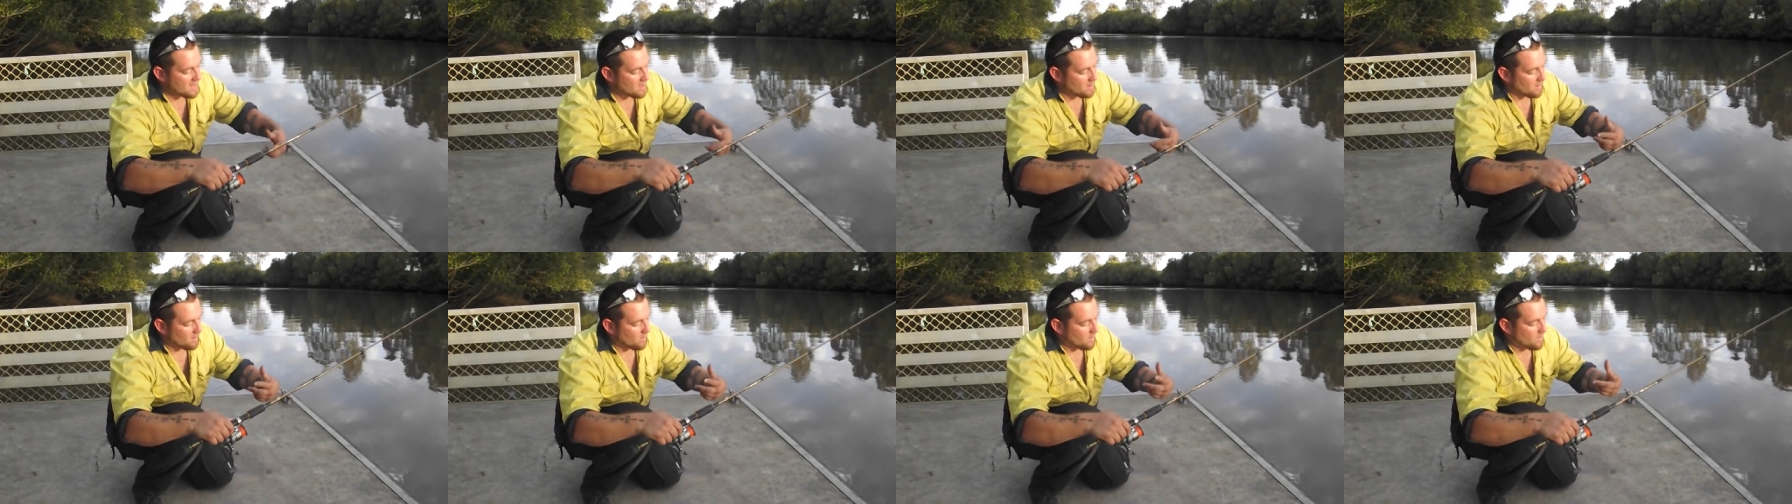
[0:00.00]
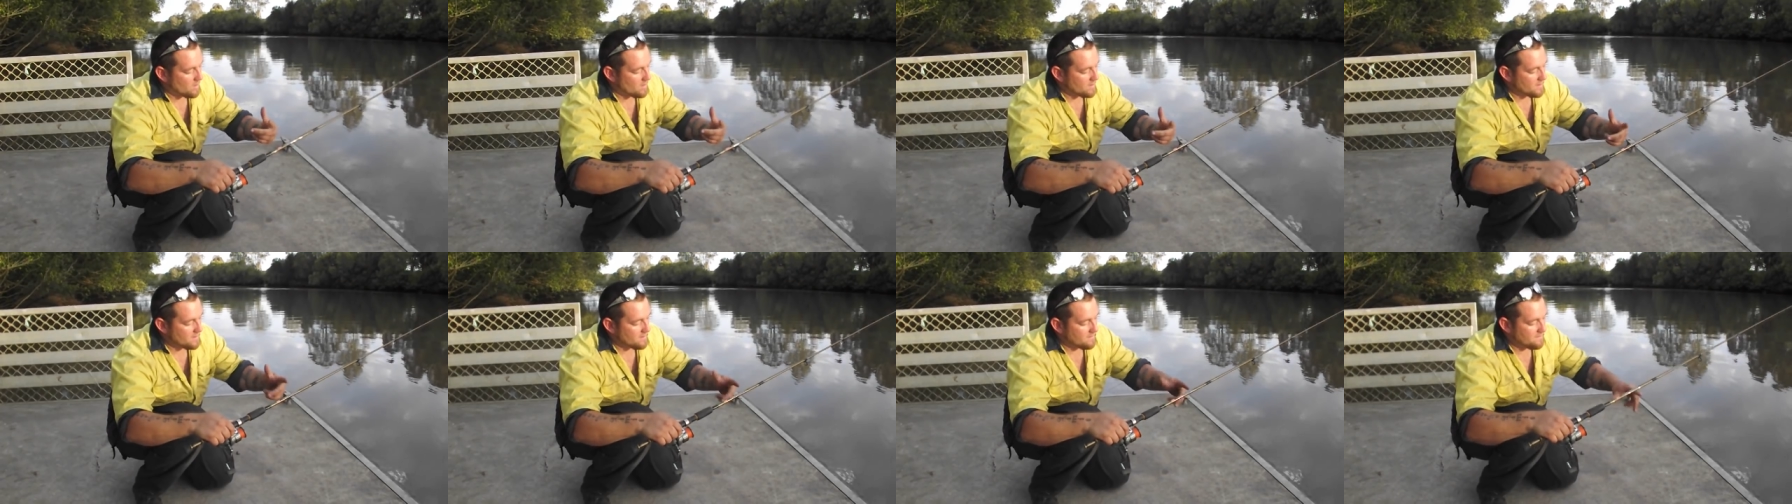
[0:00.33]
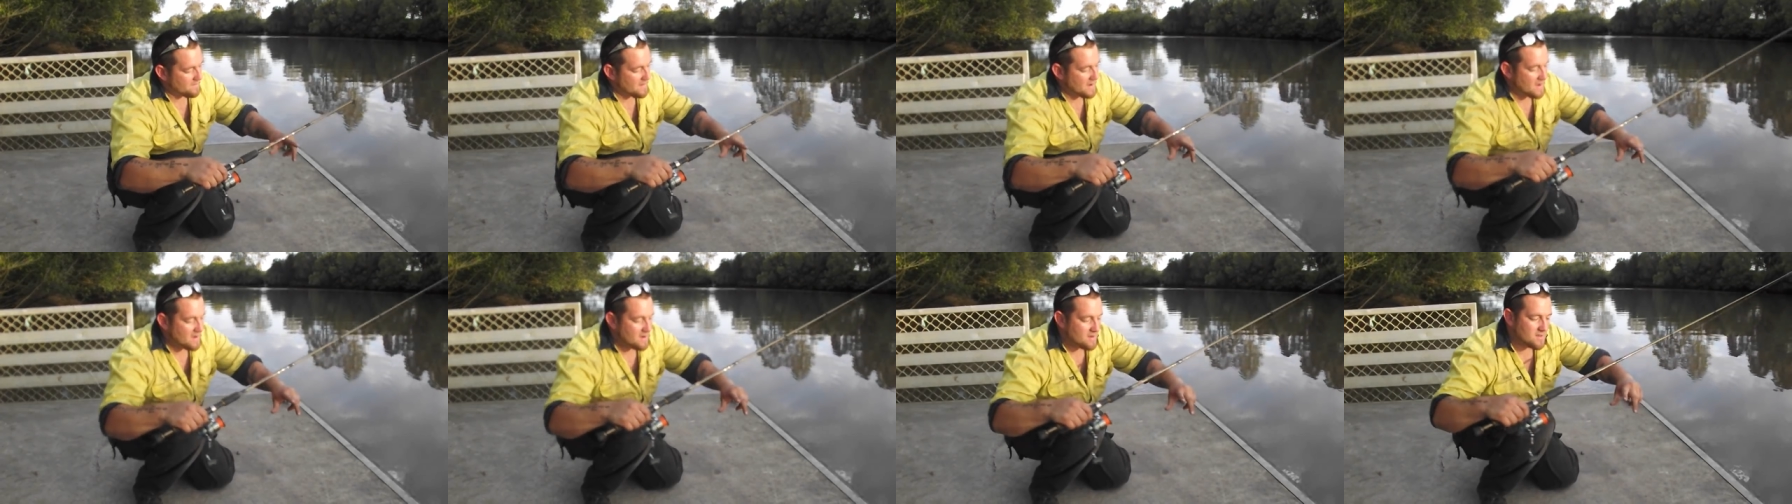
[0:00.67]
your, your
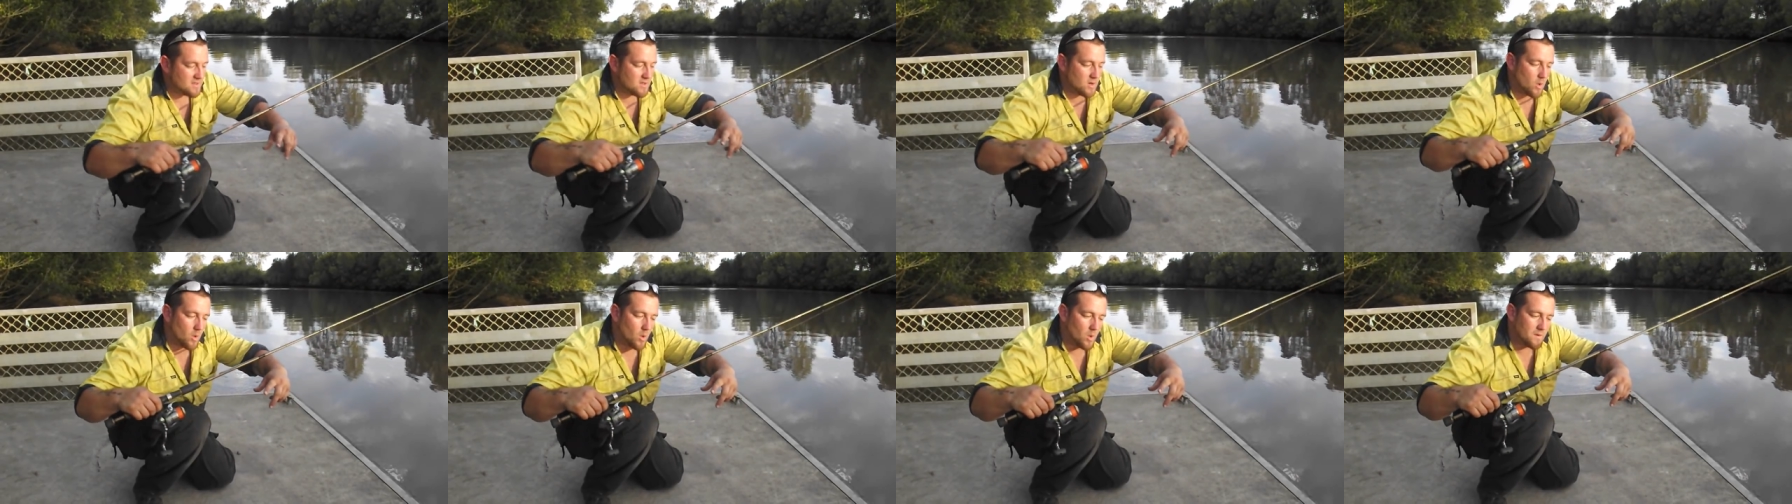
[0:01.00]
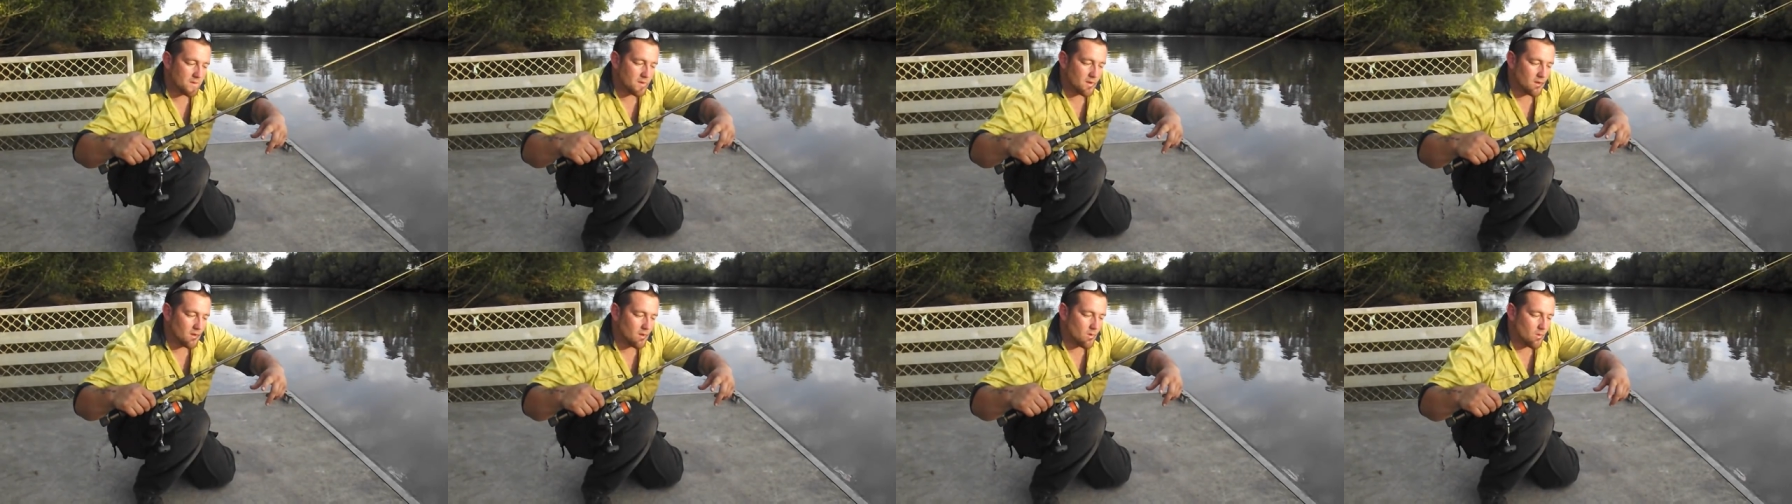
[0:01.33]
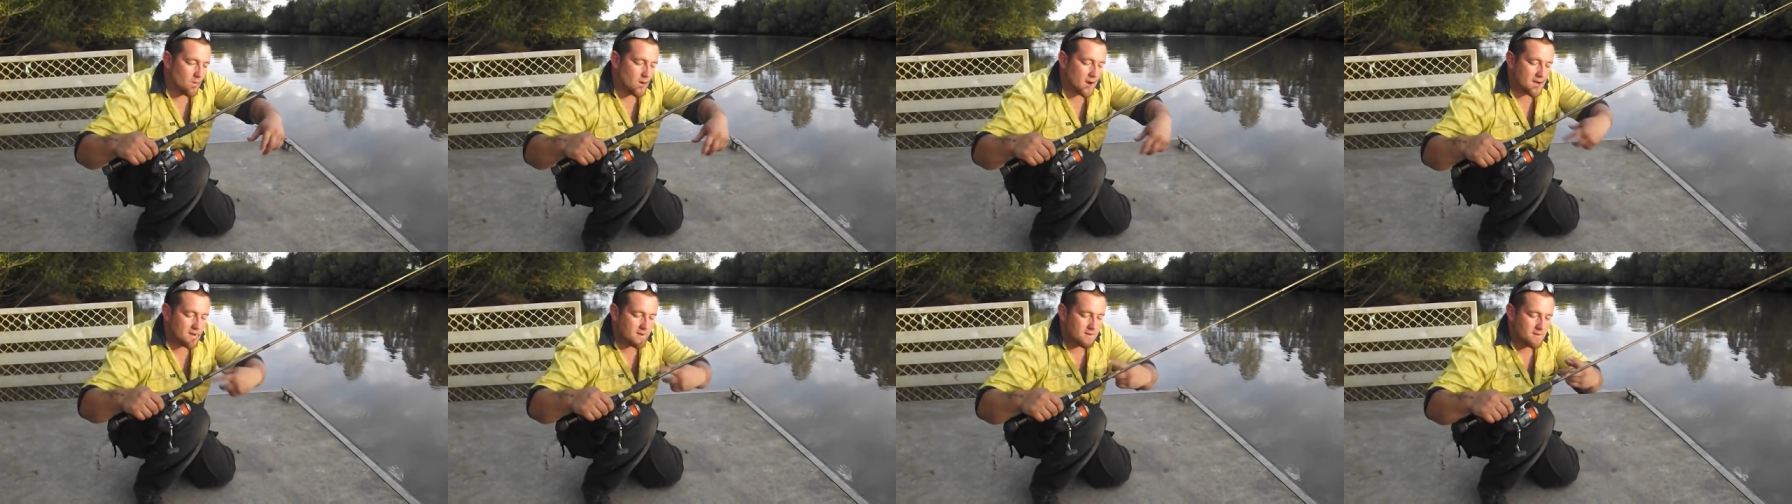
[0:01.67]
fingers caught in the
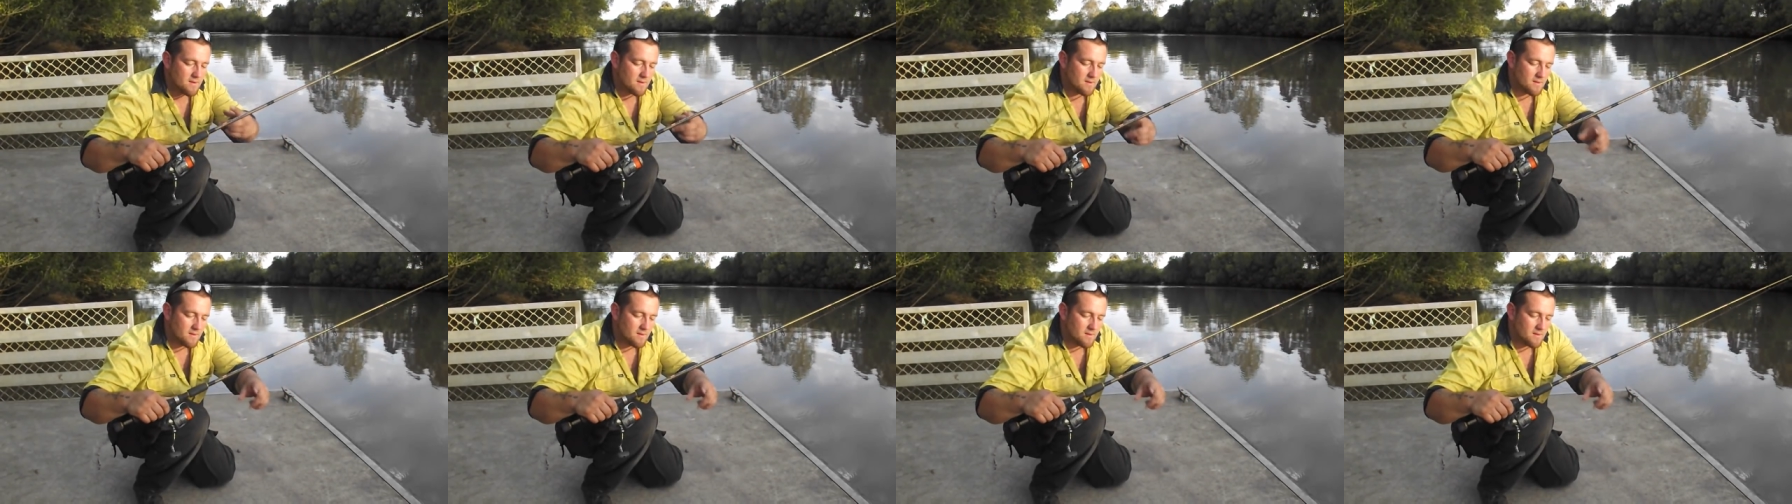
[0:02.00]
line